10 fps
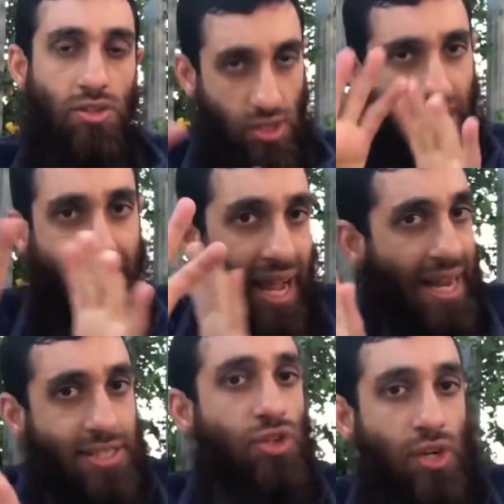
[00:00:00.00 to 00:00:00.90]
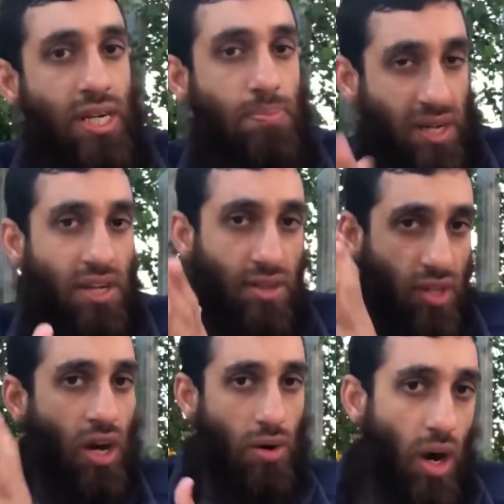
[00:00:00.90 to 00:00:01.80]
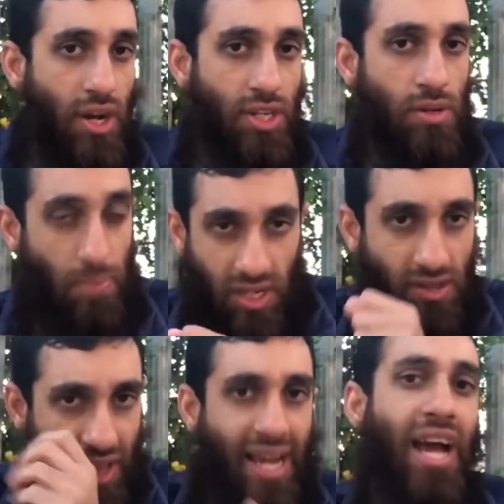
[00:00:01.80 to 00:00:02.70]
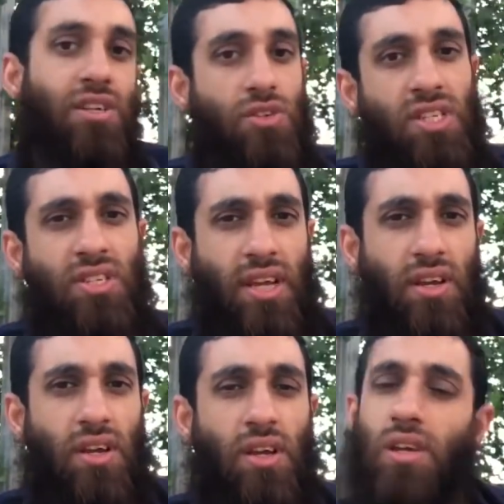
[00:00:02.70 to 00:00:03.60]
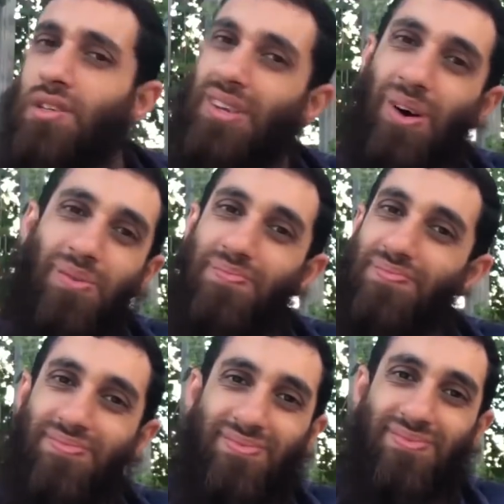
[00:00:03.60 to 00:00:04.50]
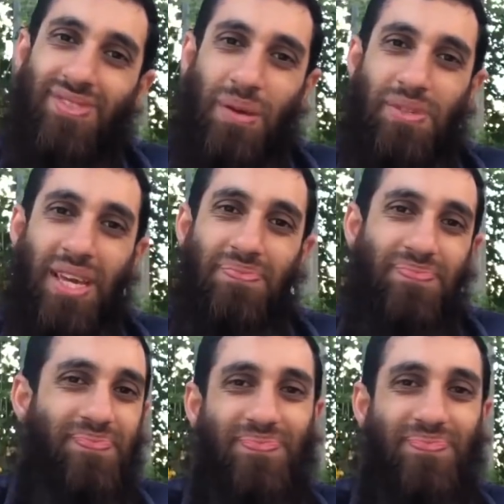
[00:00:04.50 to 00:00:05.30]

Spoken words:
So then that enters creed because of the Khawarij, because of that characteristic. So, Shamsi,